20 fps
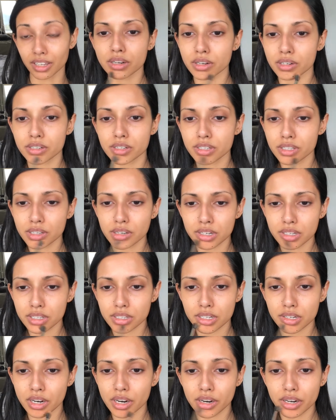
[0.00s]
You're just gonna
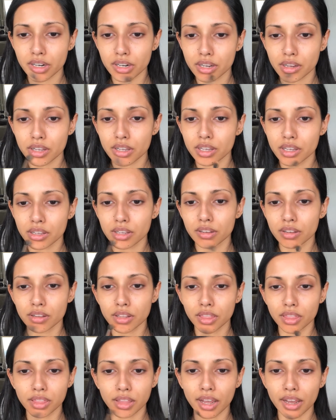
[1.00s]
start
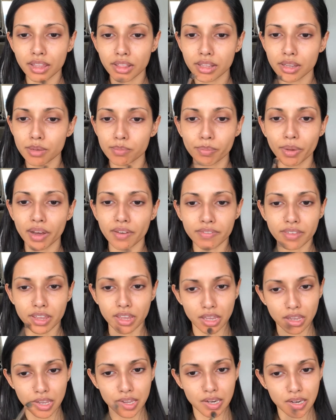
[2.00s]
lightly buffing
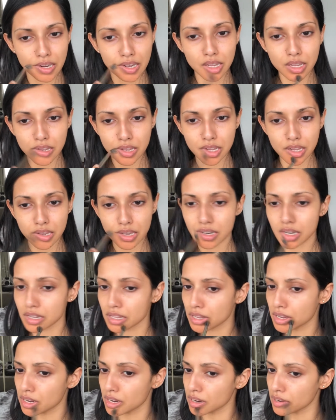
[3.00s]
it into
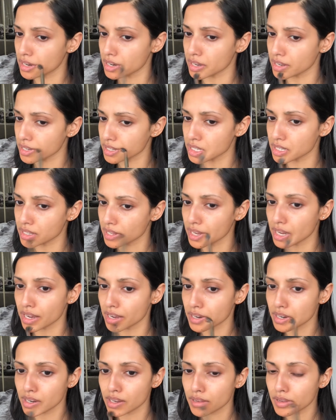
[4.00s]
the areas
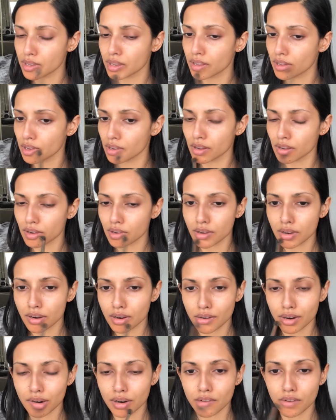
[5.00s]
that
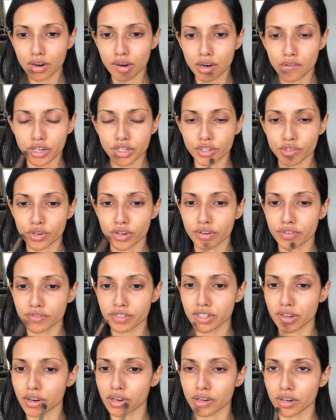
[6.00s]
are sort of
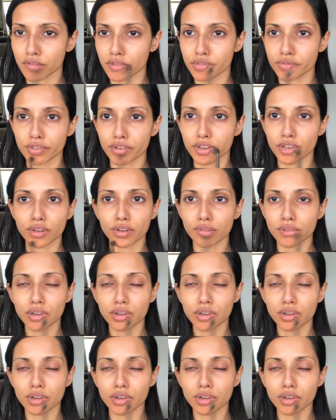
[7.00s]
darker for you.